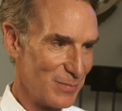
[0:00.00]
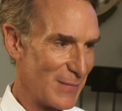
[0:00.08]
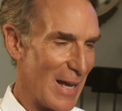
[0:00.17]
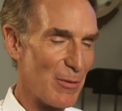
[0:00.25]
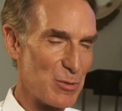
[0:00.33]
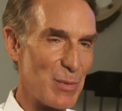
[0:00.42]

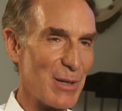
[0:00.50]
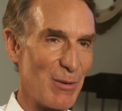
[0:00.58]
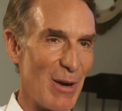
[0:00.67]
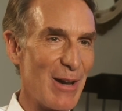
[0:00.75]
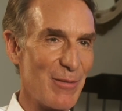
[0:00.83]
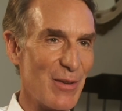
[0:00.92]
That was pretty
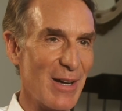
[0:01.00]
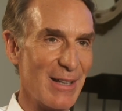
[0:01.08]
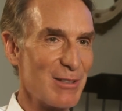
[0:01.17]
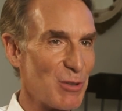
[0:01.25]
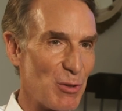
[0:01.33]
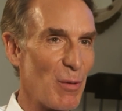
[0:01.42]
gratifying.
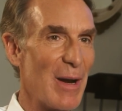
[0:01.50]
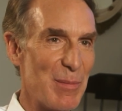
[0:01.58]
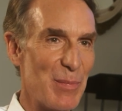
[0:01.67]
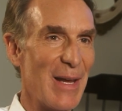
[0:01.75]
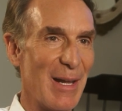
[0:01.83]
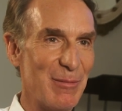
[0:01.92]
It's a
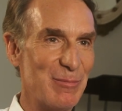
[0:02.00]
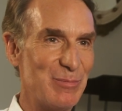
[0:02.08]
great bit.